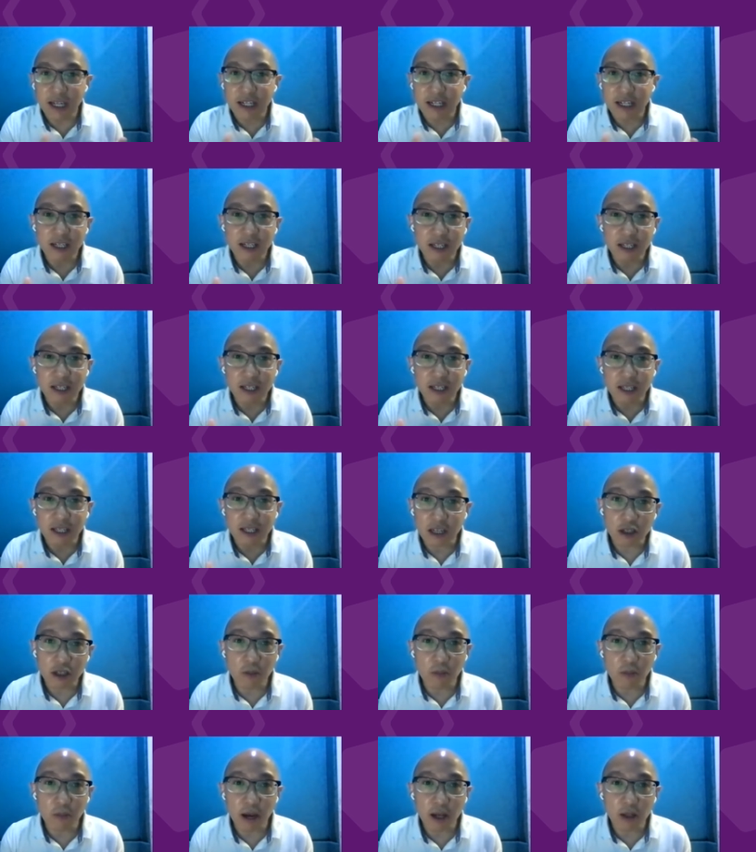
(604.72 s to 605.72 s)
potentially
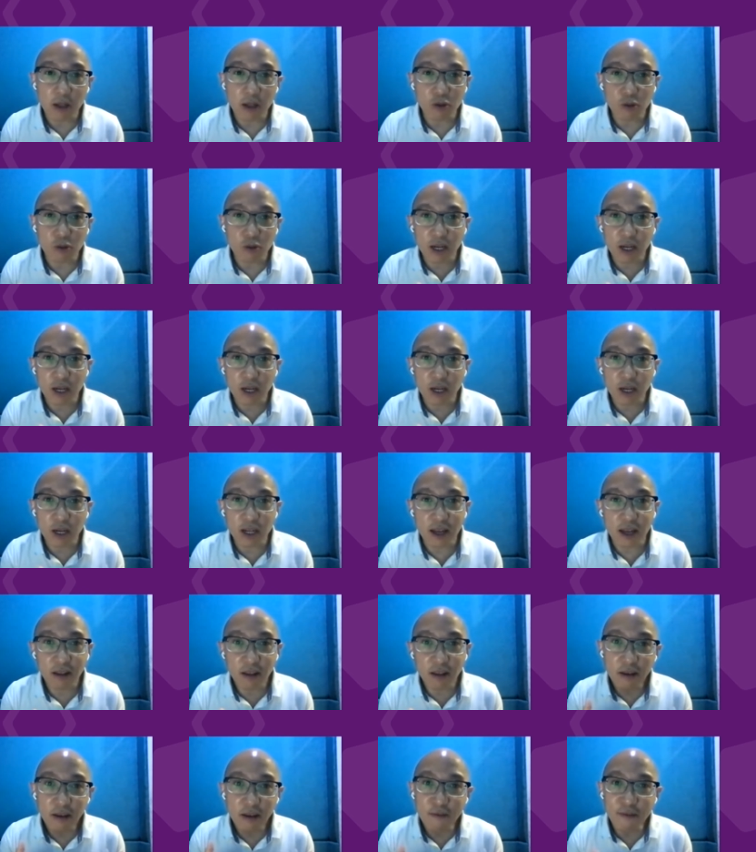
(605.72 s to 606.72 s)
discussed about during
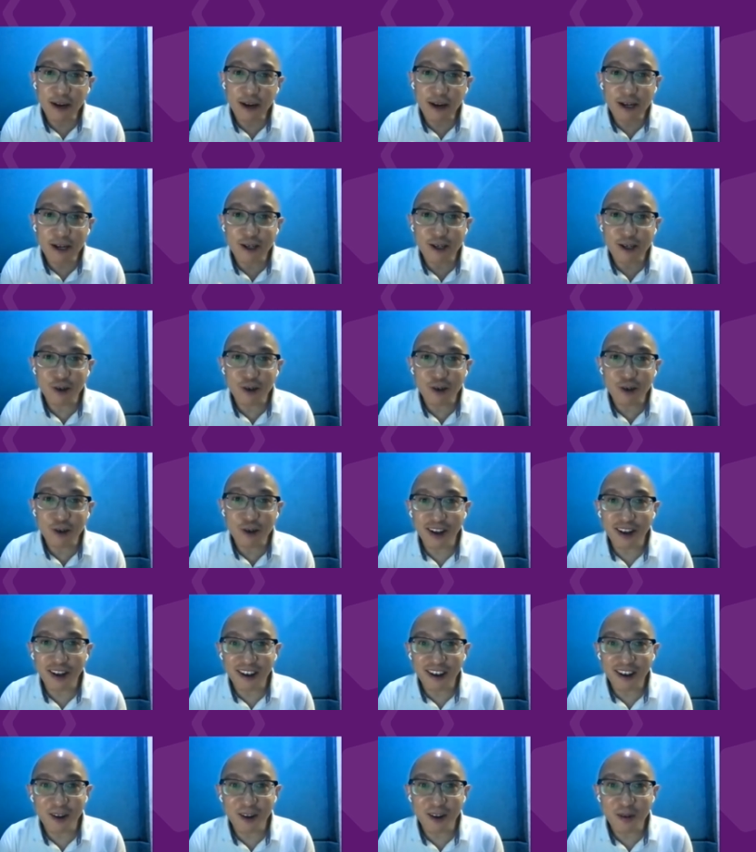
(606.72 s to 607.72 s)
that very short
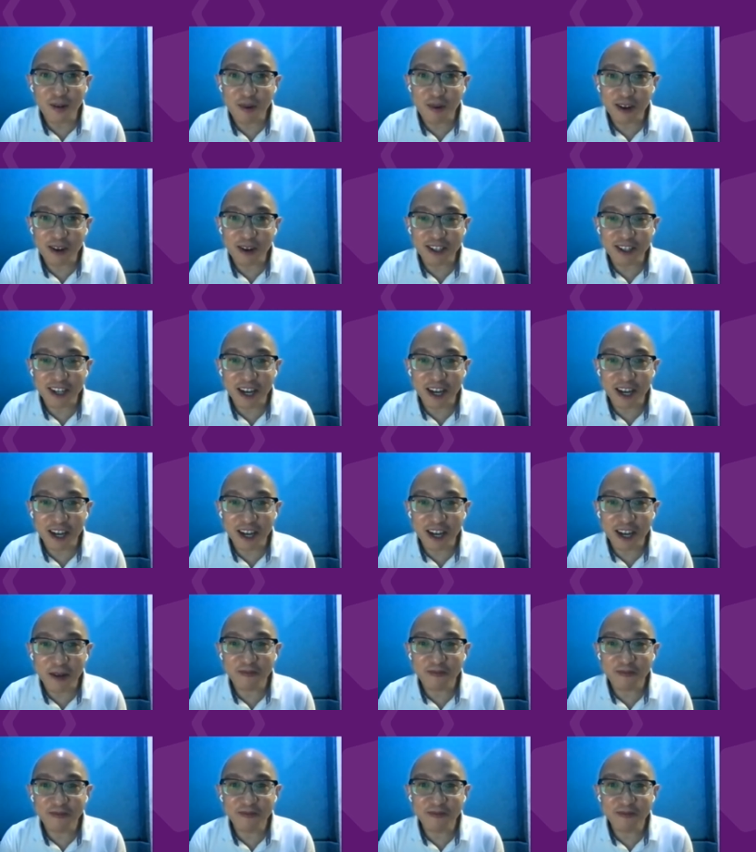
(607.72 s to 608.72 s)
amount of
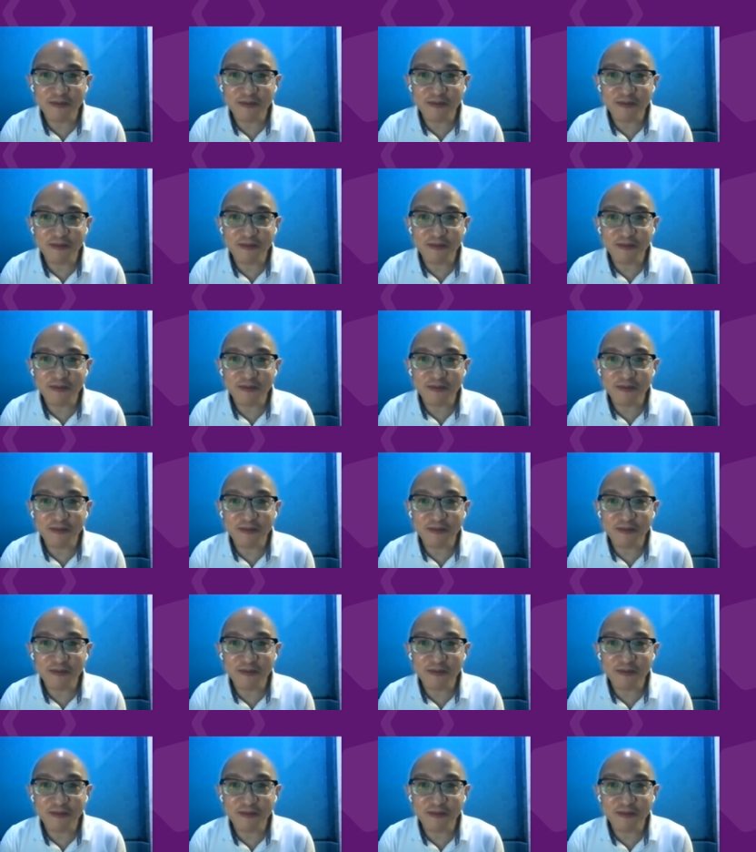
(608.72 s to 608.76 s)
time?